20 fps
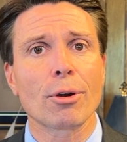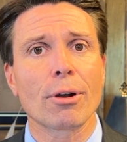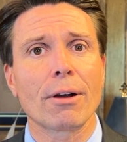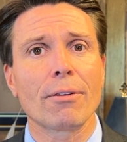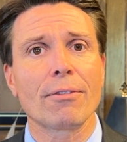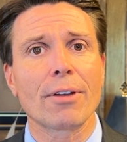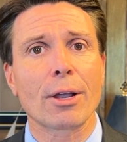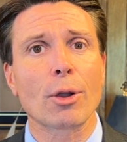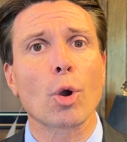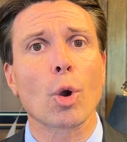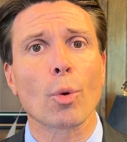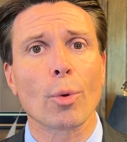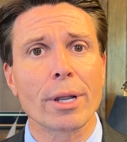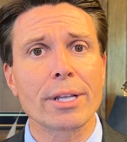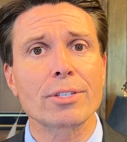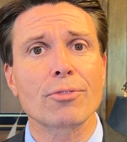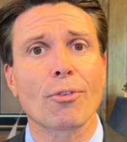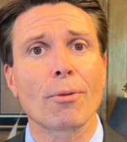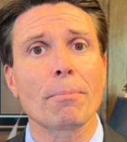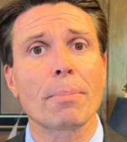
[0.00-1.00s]
of
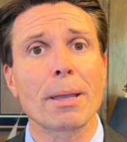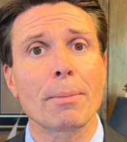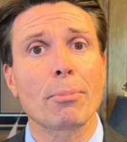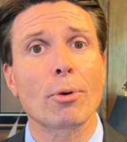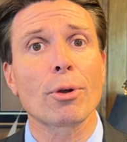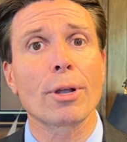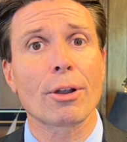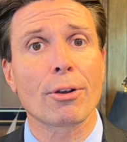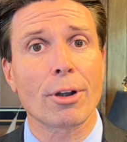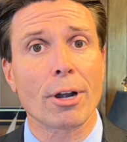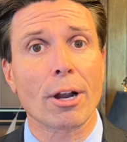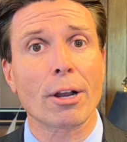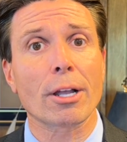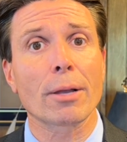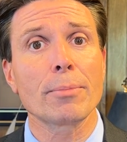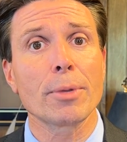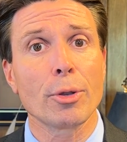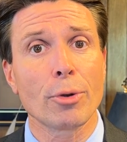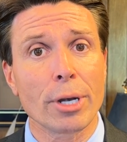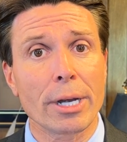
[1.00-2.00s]
inquiries from people here in our
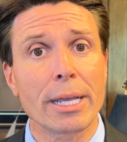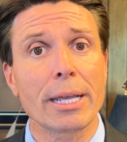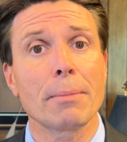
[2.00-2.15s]
community